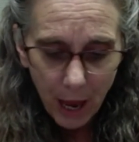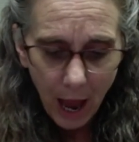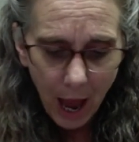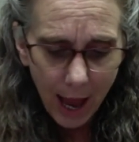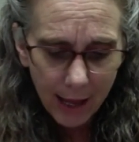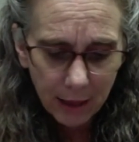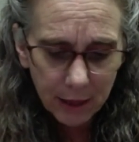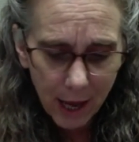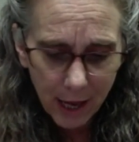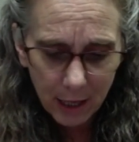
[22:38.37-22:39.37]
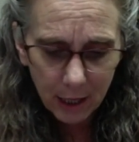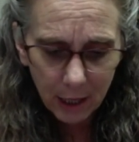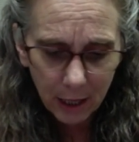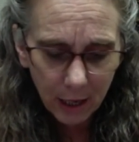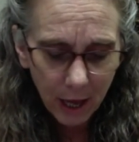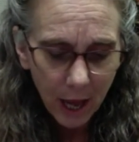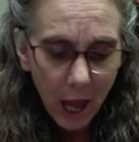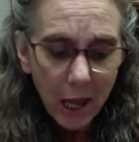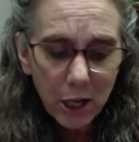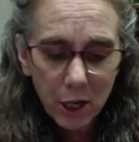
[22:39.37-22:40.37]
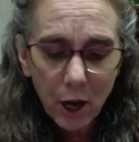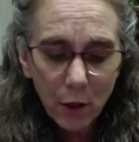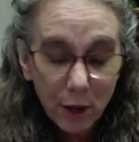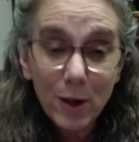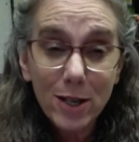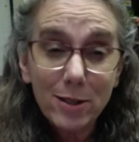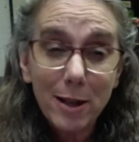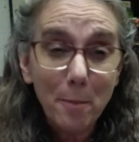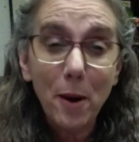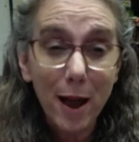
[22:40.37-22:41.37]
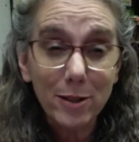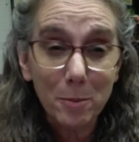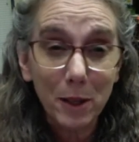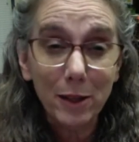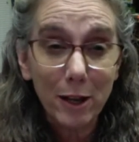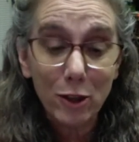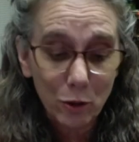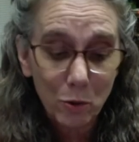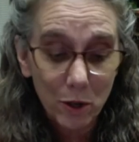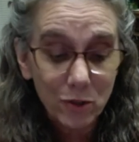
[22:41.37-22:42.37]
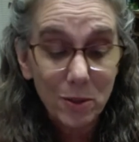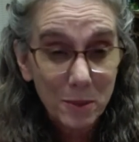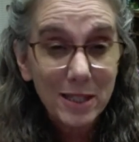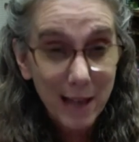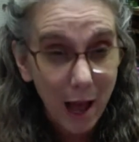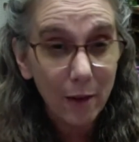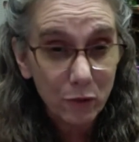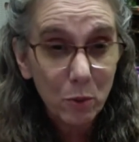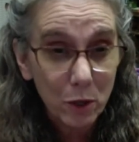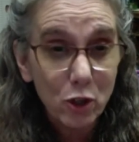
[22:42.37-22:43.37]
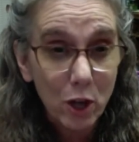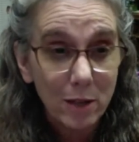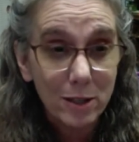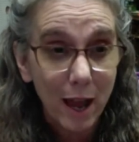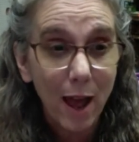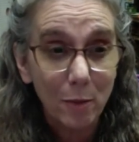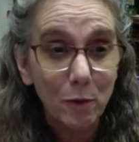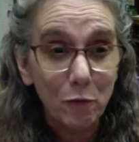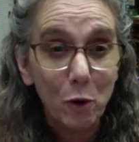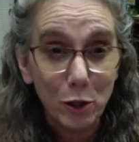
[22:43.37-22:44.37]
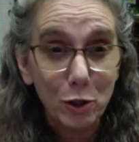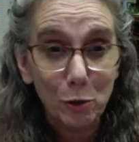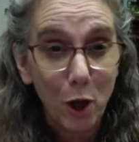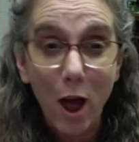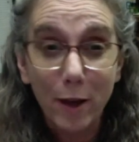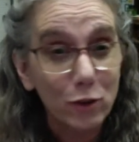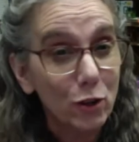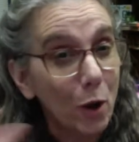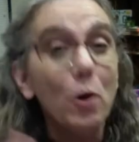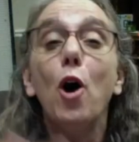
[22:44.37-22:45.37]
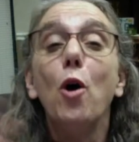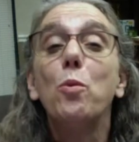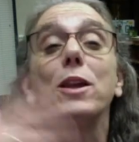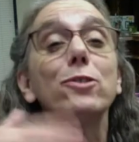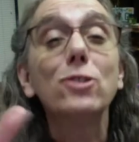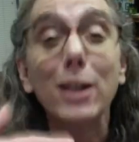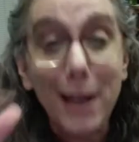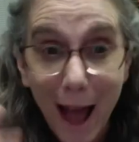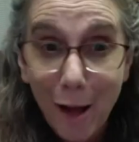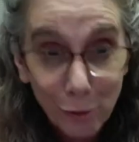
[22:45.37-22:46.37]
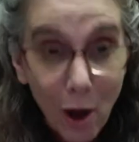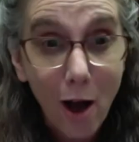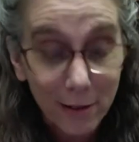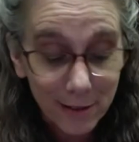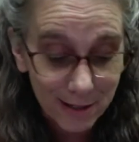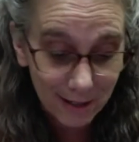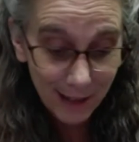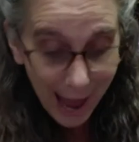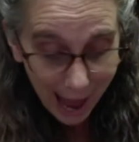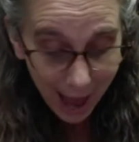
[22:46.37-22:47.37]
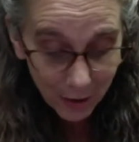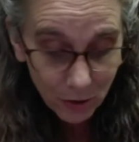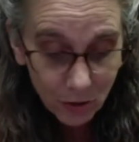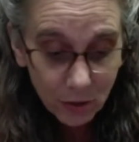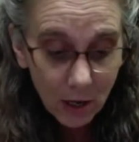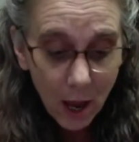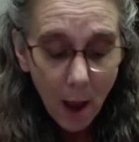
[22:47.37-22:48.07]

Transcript: I think, you know, there is some possibility the schools themselves will shut down before too long, so we'll see how long this lasts.